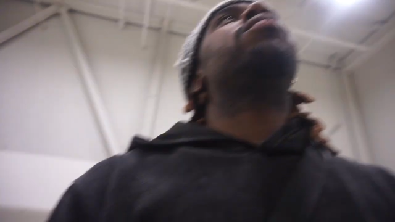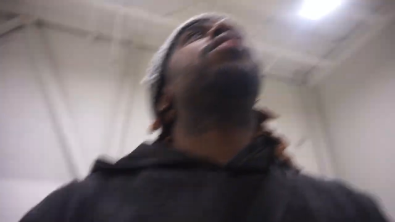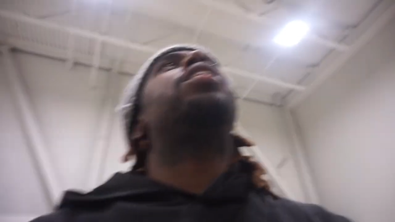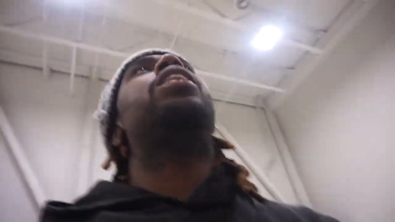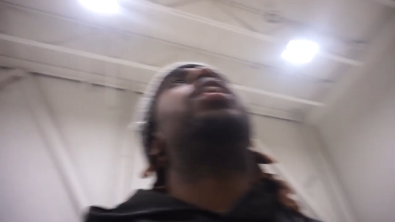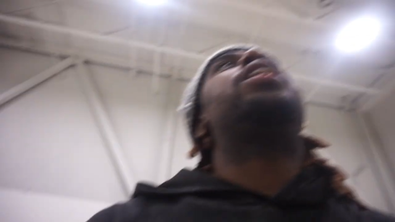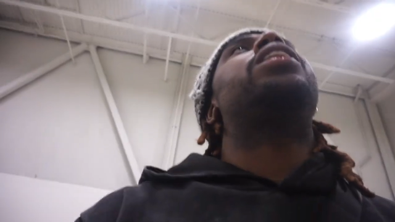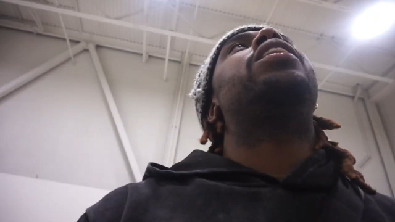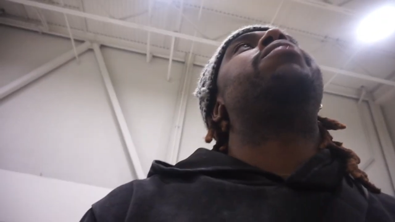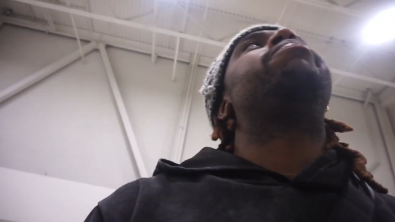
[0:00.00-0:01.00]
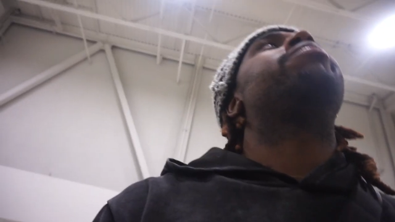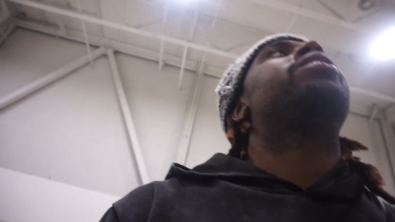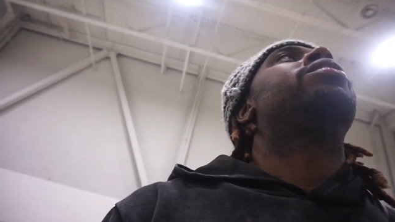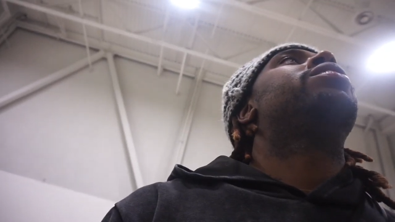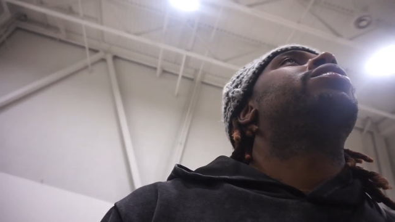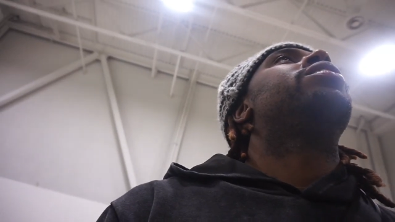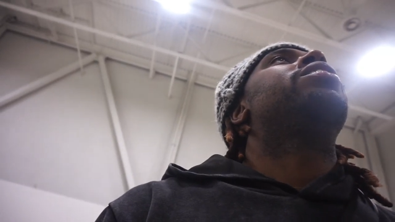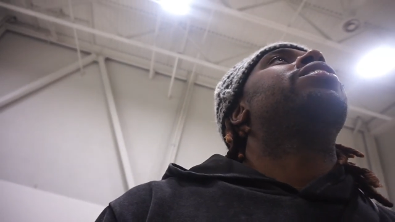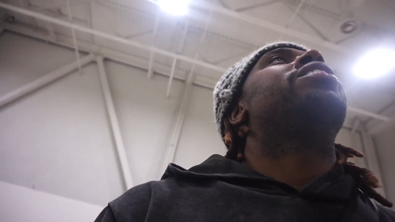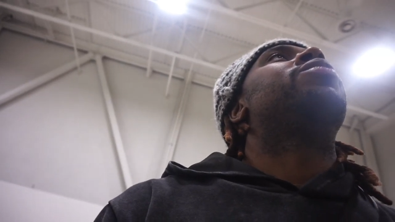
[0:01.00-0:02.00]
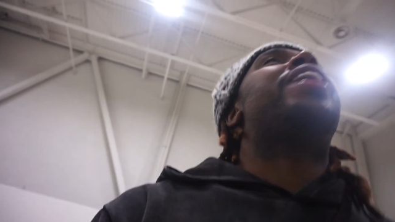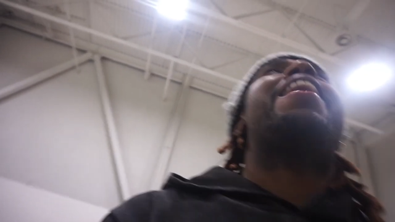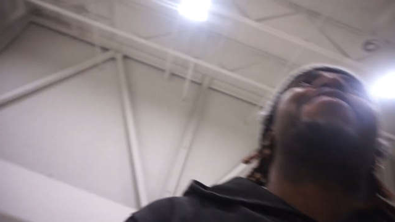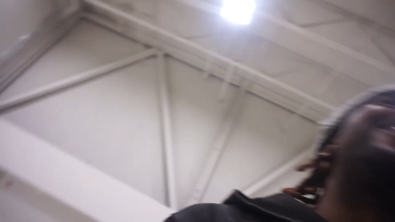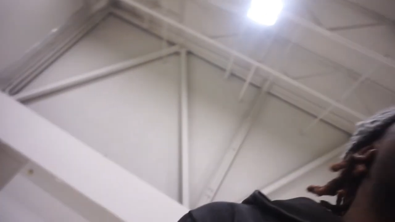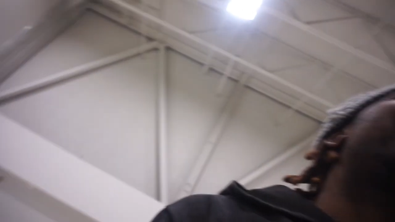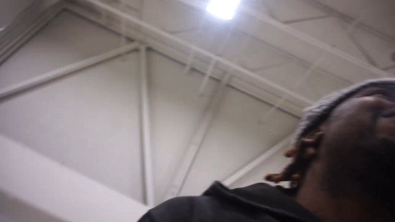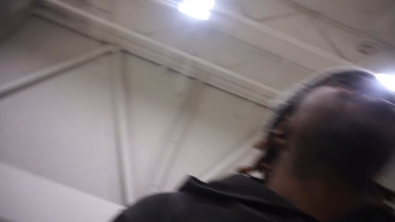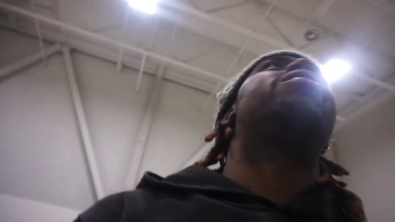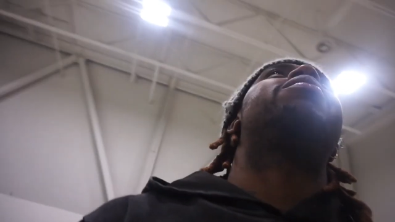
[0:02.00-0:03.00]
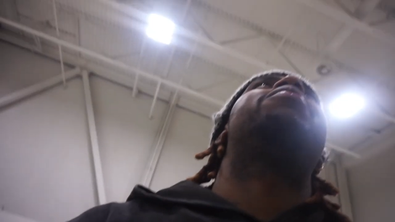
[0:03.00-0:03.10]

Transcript: [unreadable: no face in view]